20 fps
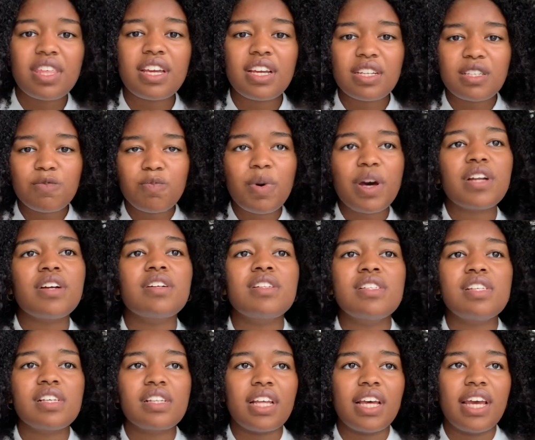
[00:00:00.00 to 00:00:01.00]
it's better
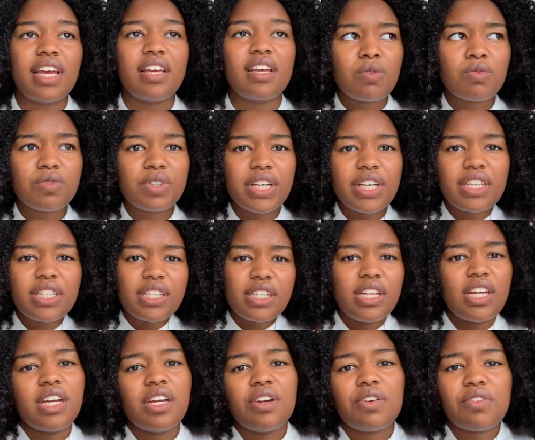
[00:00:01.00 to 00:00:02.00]
to like read in
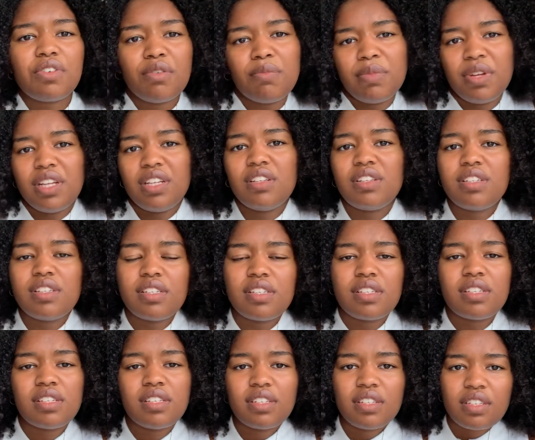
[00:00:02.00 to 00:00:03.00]

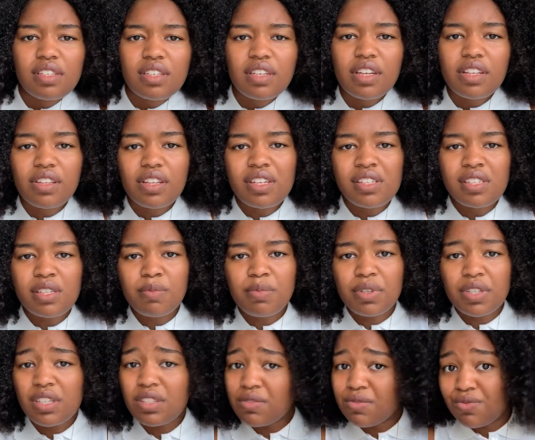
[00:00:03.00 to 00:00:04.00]
increments. Unless the
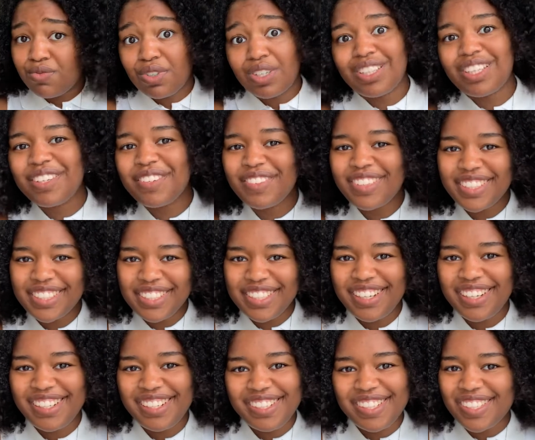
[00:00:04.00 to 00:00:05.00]
book is really, really
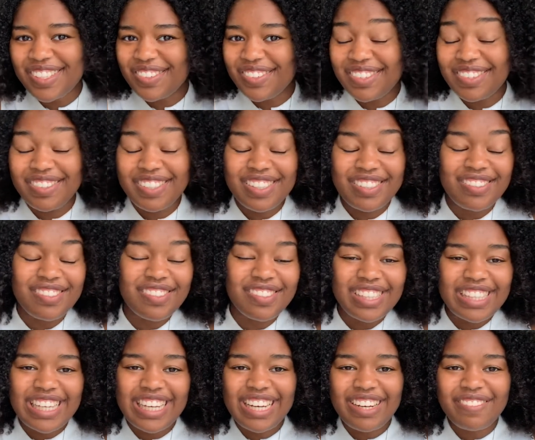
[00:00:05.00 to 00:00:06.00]
good and you just want to read the whole
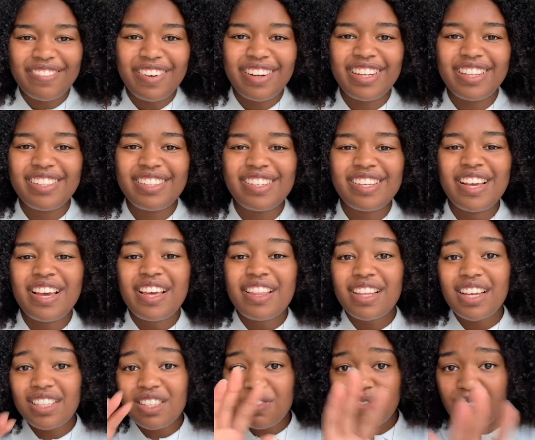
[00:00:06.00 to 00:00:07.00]
thing at once,
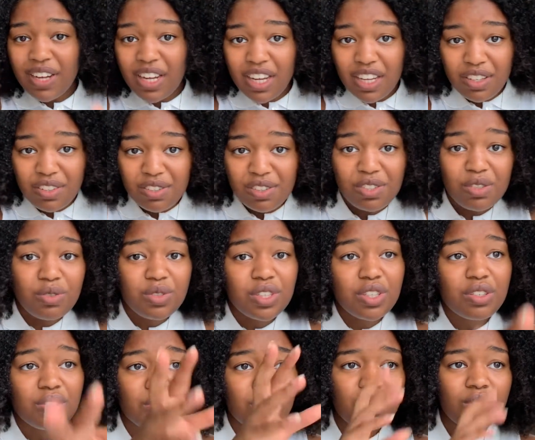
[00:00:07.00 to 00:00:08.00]
that's fine, do
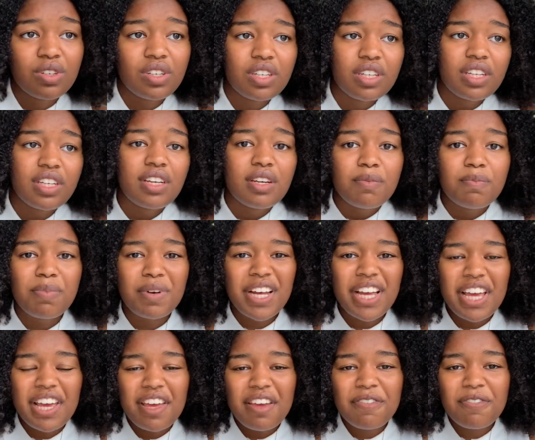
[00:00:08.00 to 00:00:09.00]
you.
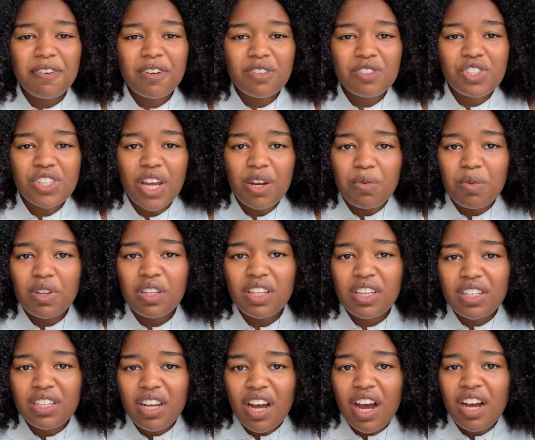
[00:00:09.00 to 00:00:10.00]
But if you're
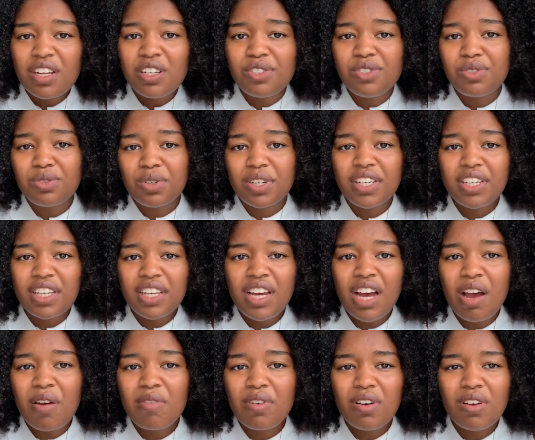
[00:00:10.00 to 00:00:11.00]
genuinely not enjoying it,
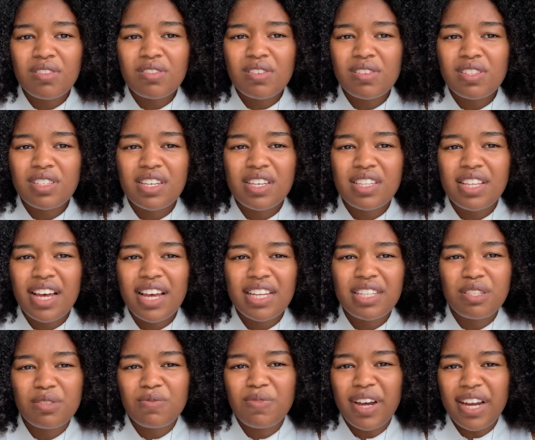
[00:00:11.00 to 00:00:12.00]
I would also say that
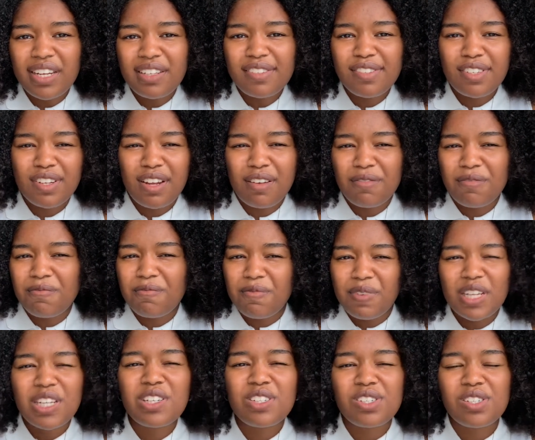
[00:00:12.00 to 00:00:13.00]
it's fine to not
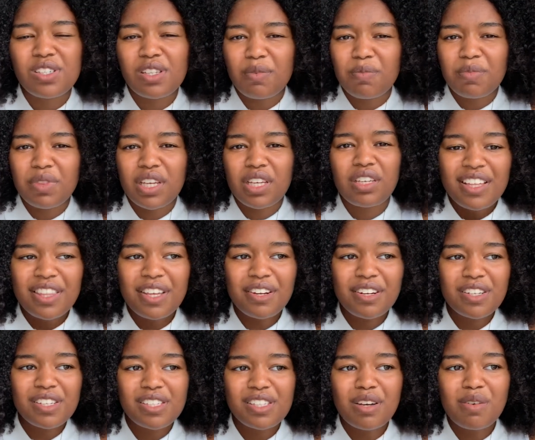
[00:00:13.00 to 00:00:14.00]
finish something.
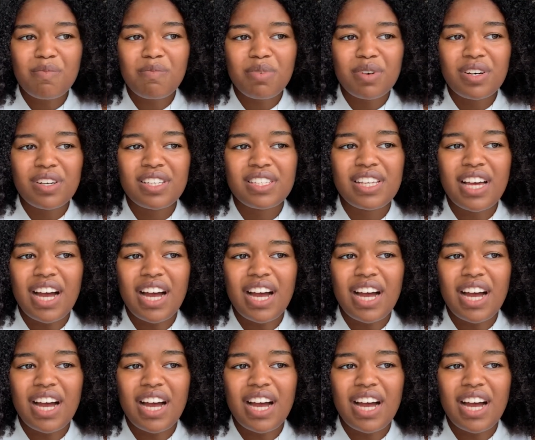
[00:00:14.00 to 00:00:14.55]
There are some books that